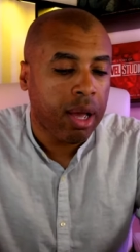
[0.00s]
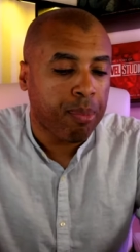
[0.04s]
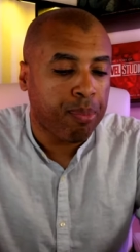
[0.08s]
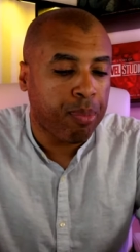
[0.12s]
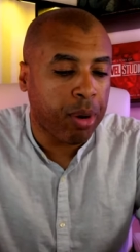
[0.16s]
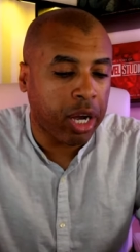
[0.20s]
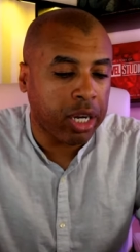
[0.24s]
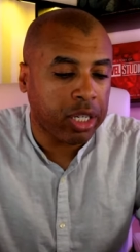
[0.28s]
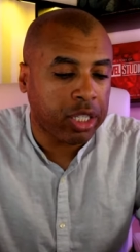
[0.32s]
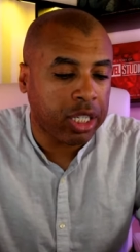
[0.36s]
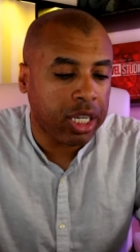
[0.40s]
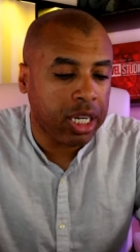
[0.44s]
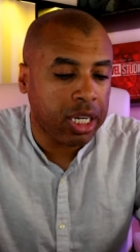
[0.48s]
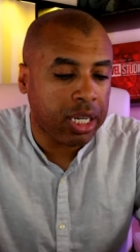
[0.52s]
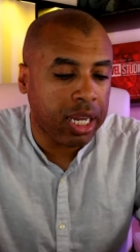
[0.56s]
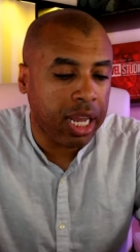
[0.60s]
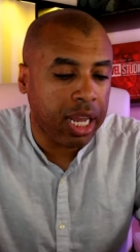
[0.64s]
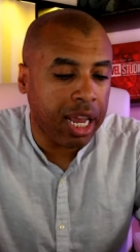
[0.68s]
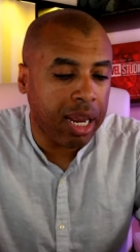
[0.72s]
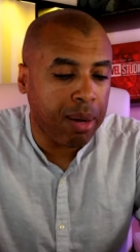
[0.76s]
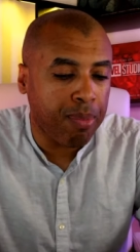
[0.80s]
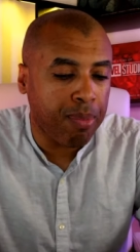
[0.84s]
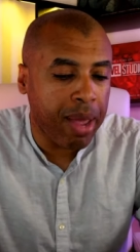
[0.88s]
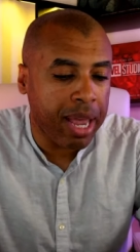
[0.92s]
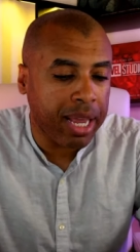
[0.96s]
but she
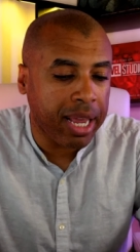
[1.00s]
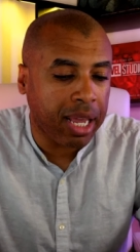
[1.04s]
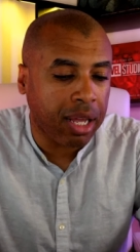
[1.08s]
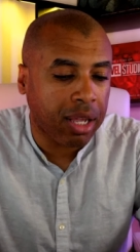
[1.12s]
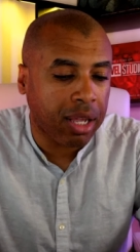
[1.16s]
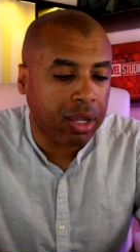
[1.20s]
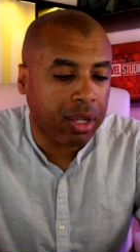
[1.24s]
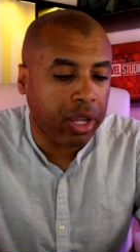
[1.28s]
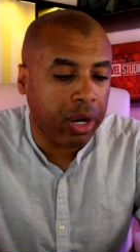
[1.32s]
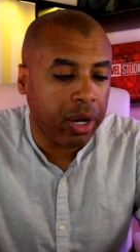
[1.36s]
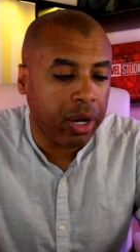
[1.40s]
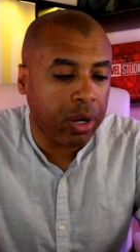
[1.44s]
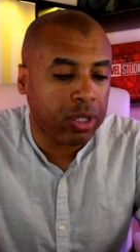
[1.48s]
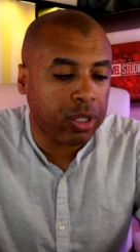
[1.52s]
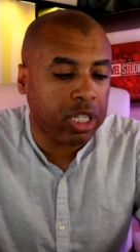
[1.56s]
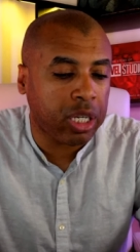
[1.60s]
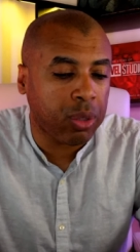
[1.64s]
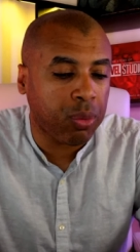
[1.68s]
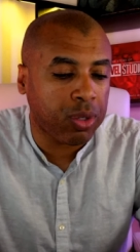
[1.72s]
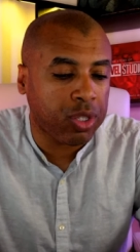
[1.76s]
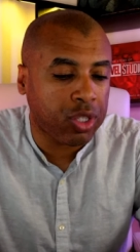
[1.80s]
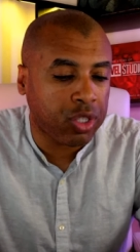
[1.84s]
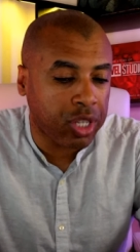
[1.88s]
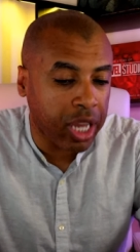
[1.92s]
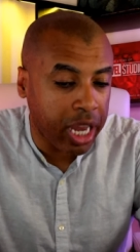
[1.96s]
did make it clear she
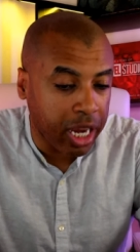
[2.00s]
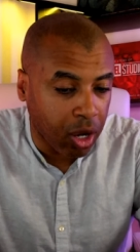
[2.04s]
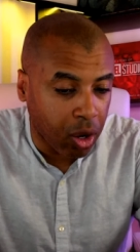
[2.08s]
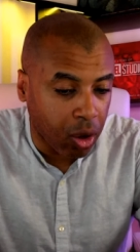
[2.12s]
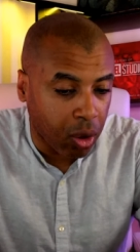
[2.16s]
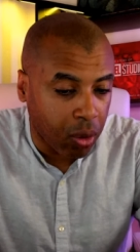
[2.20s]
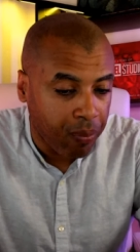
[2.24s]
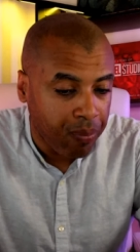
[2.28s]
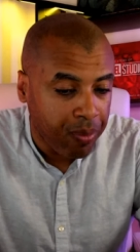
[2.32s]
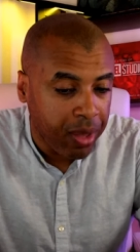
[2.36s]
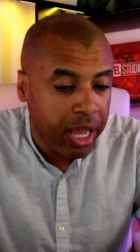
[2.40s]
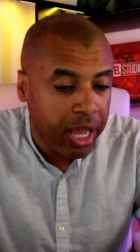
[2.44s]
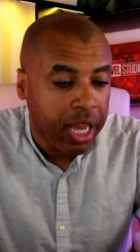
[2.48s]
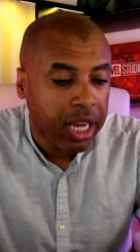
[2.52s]
was single.